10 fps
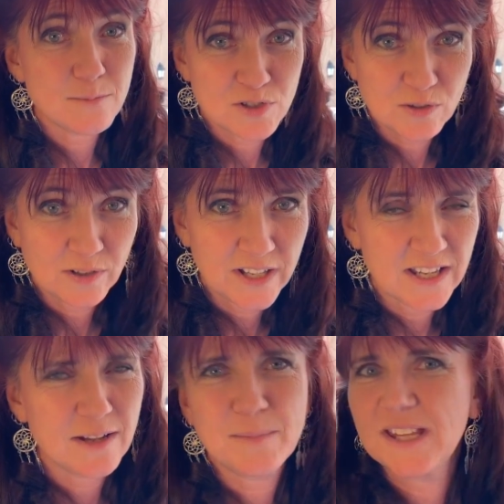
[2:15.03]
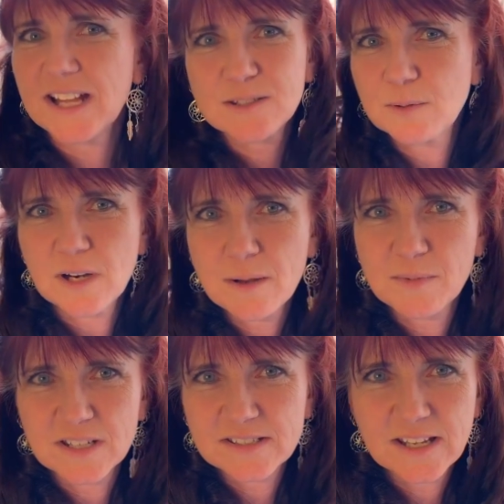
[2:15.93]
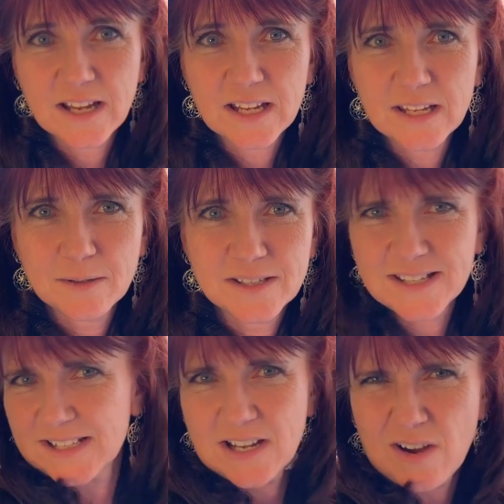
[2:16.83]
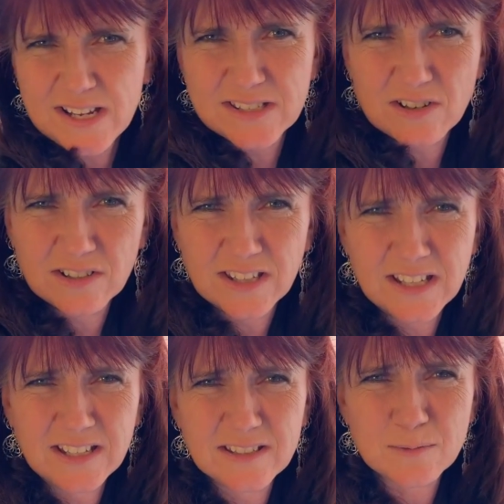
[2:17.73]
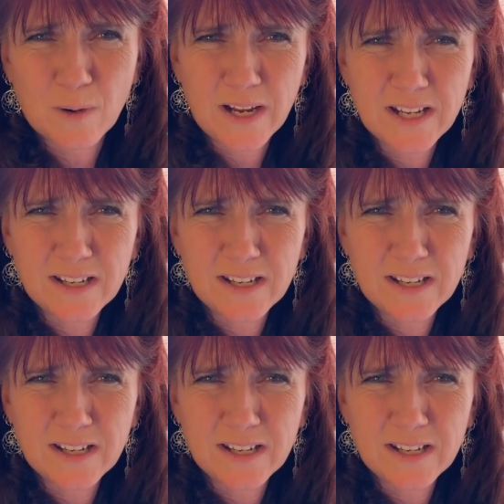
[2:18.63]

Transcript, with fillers: I'm Julie. I mean, that's what I'm going to say because that's how I start things. Don't right?